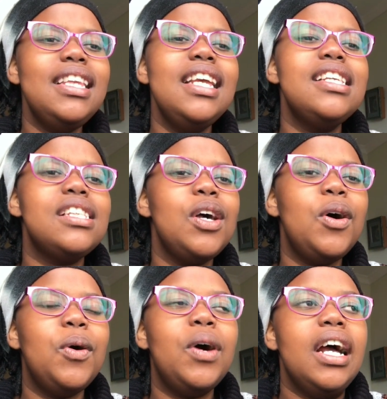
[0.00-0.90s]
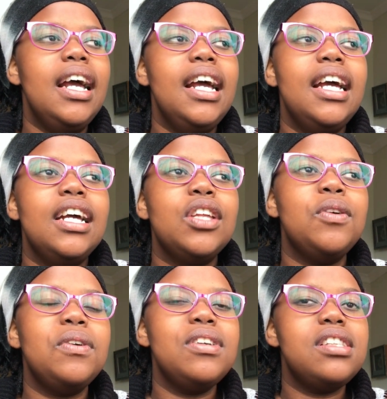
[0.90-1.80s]
so
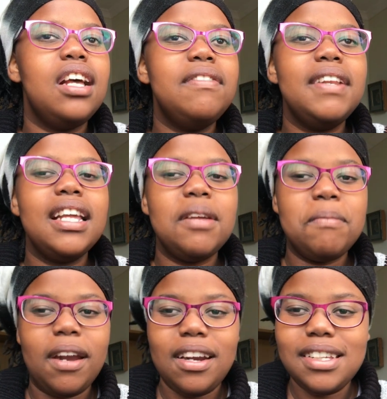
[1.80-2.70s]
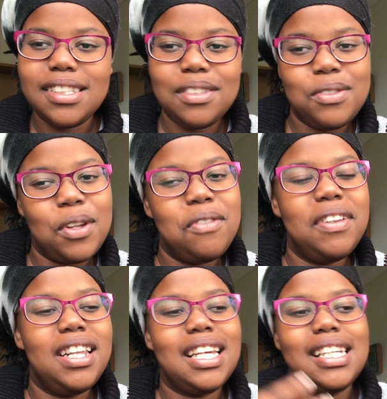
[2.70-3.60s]
you start feeling embarrassed, you start
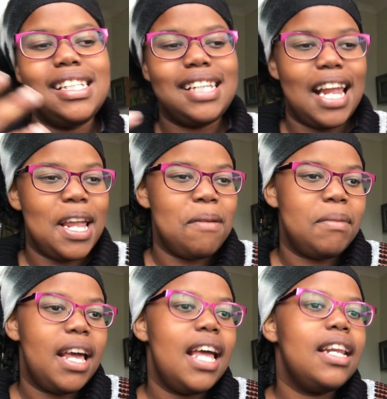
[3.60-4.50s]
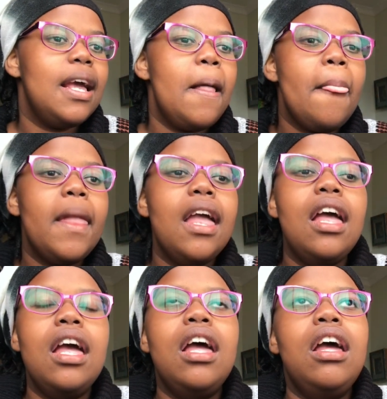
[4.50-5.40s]
feeling ashamed, and
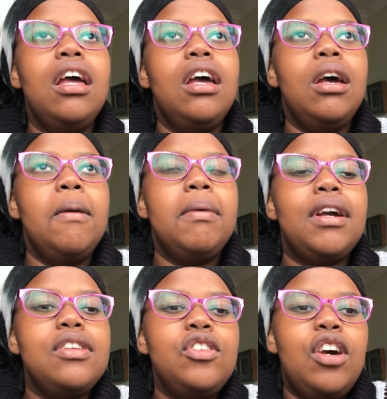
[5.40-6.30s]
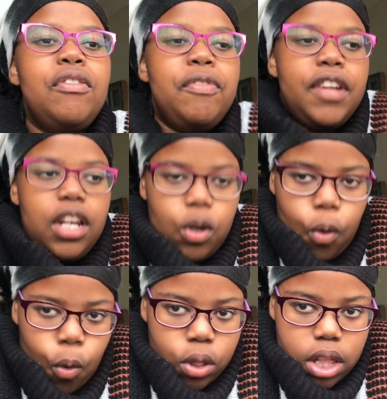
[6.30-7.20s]
because you're not feeling
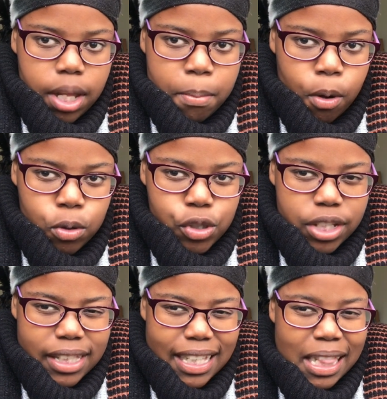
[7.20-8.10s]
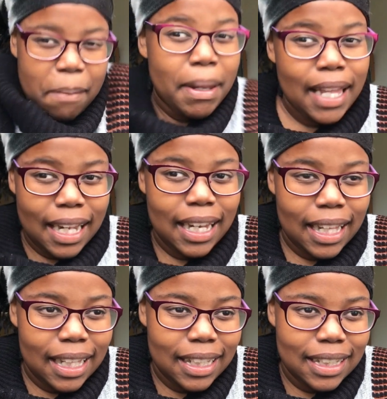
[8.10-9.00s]
all the emotions in the beginning.
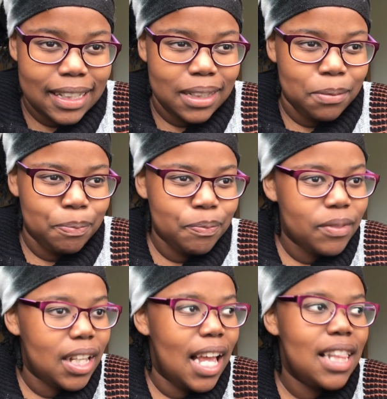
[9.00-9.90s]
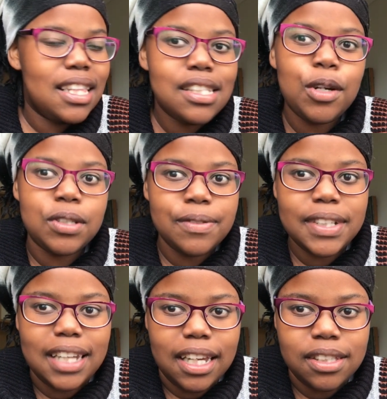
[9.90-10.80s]
And this goes for
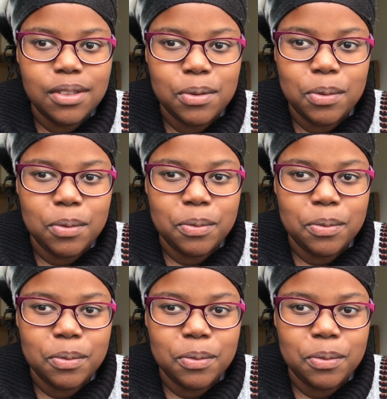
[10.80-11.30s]
dads too.